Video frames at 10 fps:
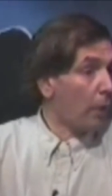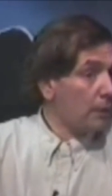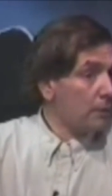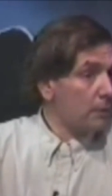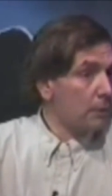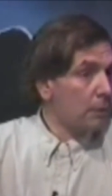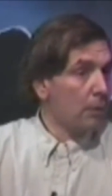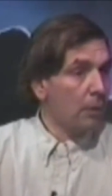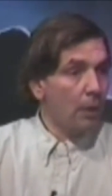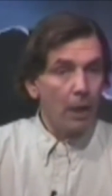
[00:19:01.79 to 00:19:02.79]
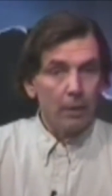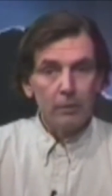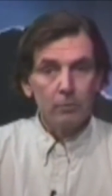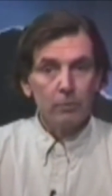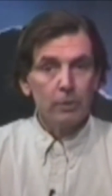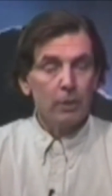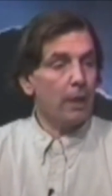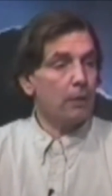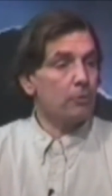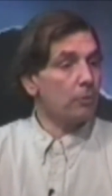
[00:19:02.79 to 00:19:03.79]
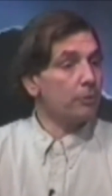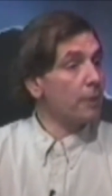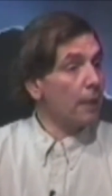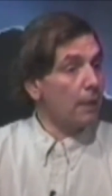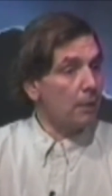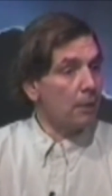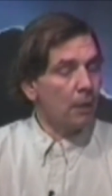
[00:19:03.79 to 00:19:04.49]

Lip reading: whites, and this was their natural state.